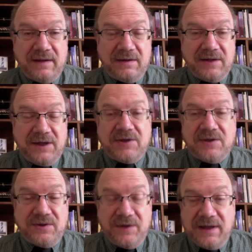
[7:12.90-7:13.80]

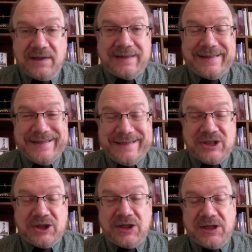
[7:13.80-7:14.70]
Teachers need to
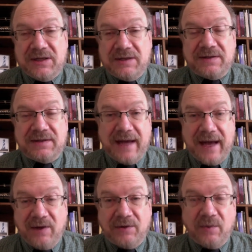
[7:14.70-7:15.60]
teach kids
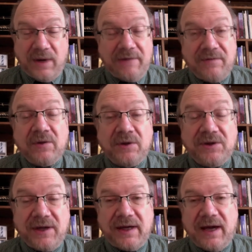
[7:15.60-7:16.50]
what effort
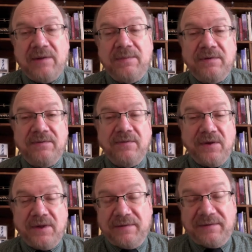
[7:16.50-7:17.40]
looks like, how to put
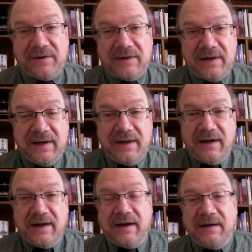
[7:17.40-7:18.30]
forth effort.
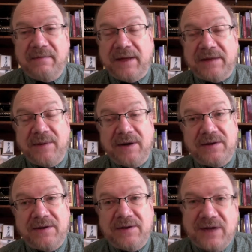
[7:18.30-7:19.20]
That's
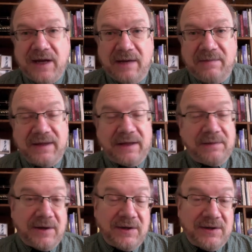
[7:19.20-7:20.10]
part of the job, and that's
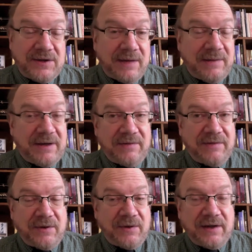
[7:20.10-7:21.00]
part of the job at
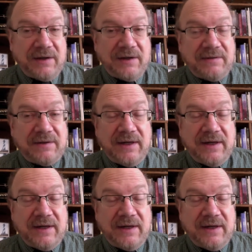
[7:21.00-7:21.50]
every grade level.